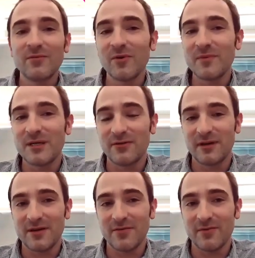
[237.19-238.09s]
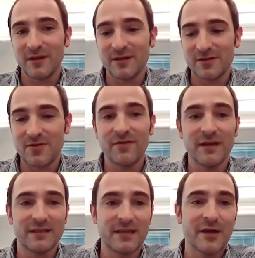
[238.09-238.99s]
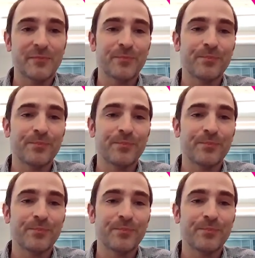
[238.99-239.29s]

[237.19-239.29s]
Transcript: we'll be doing here with Snowflake today.